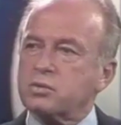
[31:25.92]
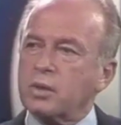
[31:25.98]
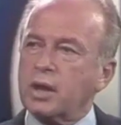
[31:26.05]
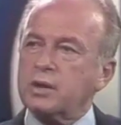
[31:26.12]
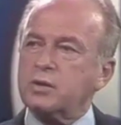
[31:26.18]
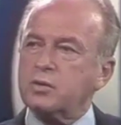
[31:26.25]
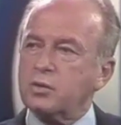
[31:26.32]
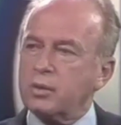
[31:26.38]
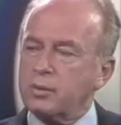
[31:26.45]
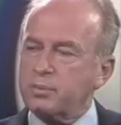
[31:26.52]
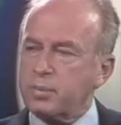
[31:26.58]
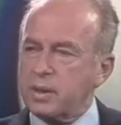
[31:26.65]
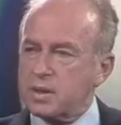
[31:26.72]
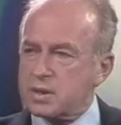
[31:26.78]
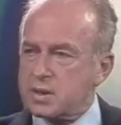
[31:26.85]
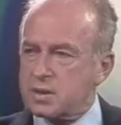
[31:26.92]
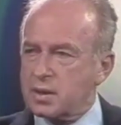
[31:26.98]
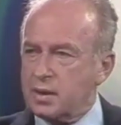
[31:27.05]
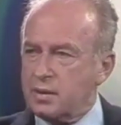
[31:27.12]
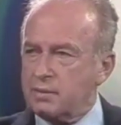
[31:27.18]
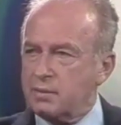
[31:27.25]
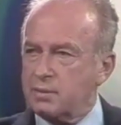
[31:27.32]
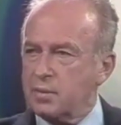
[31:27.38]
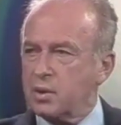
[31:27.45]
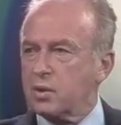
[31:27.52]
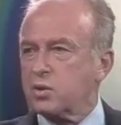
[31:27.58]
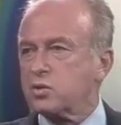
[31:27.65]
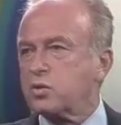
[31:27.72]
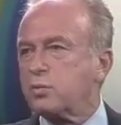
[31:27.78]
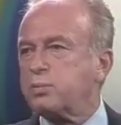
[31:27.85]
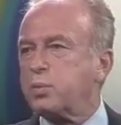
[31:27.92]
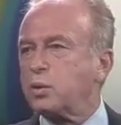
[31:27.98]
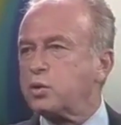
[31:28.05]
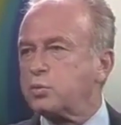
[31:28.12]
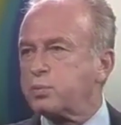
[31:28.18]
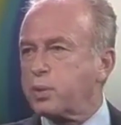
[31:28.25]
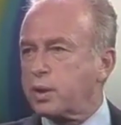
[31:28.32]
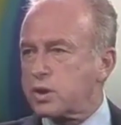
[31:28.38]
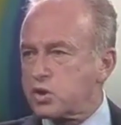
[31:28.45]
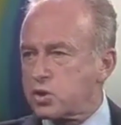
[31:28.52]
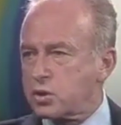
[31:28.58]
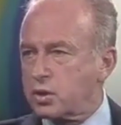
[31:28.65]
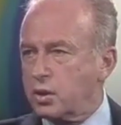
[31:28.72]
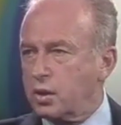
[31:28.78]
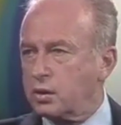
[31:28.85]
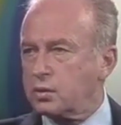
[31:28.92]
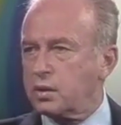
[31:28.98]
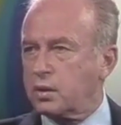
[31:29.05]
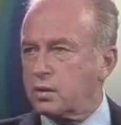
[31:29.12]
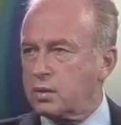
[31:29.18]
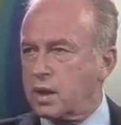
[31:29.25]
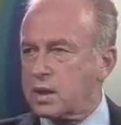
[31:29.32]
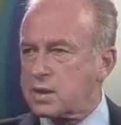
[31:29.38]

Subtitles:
and not as a result to try to appease them,